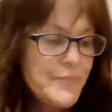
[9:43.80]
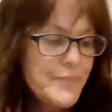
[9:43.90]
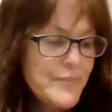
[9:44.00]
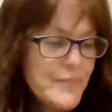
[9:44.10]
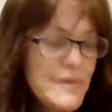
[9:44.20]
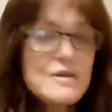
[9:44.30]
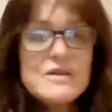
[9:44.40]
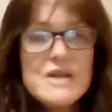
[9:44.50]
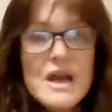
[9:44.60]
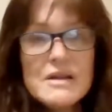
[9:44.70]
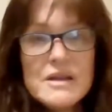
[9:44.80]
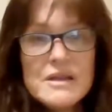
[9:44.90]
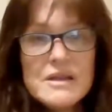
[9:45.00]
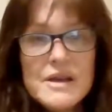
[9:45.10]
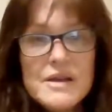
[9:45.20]
This goes down to the
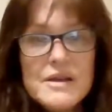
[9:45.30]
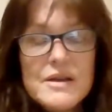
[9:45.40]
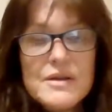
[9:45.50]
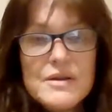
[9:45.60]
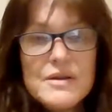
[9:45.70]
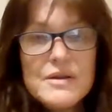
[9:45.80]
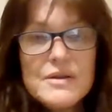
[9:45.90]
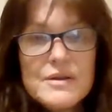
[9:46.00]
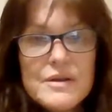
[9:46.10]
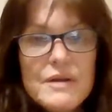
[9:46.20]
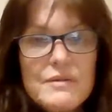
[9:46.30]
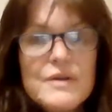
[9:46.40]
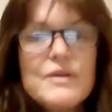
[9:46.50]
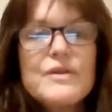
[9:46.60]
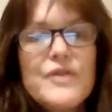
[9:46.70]
C, cover
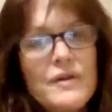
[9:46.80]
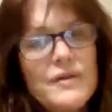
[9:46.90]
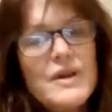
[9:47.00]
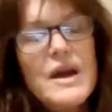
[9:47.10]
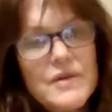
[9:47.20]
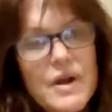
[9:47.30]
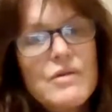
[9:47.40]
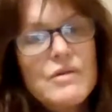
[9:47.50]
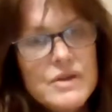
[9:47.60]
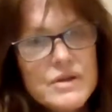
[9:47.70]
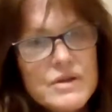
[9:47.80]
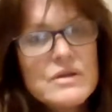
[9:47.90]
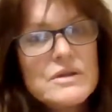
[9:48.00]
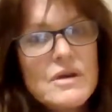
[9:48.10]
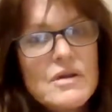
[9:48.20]
yourself and have your own insurance
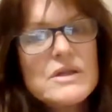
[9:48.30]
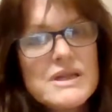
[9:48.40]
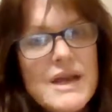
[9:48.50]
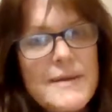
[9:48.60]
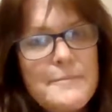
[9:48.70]
all the time,